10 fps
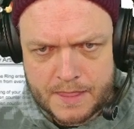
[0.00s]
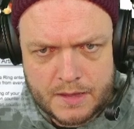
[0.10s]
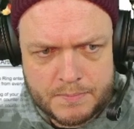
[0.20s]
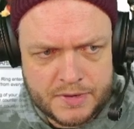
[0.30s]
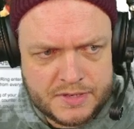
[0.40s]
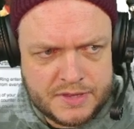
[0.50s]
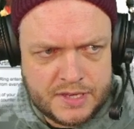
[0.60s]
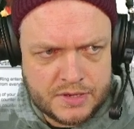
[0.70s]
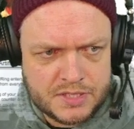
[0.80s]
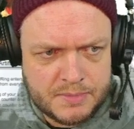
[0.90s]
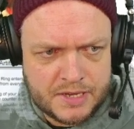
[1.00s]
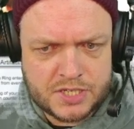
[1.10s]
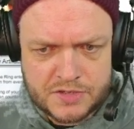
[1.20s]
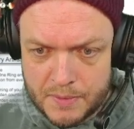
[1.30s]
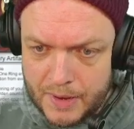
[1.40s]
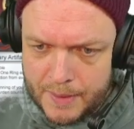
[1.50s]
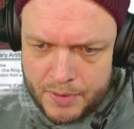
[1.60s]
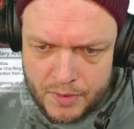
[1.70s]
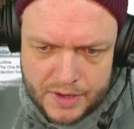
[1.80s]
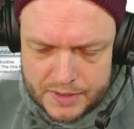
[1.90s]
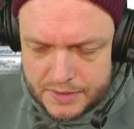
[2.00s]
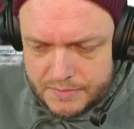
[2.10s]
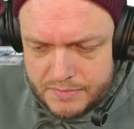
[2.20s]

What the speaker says: But there's the message from my opponent.